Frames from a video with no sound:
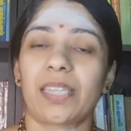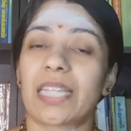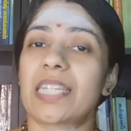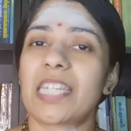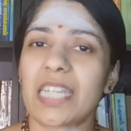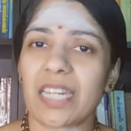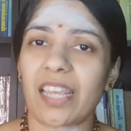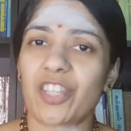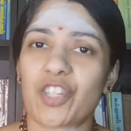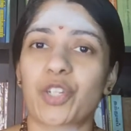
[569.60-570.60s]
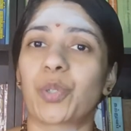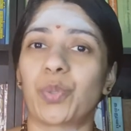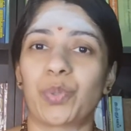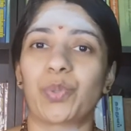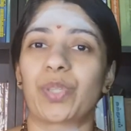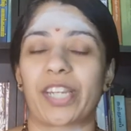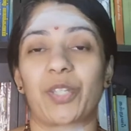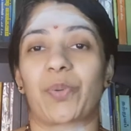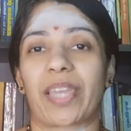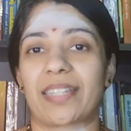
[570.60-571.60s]
the teenage guru that
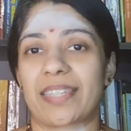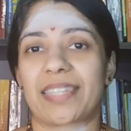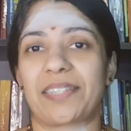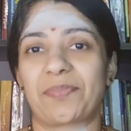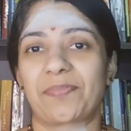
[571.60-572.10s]
you can see.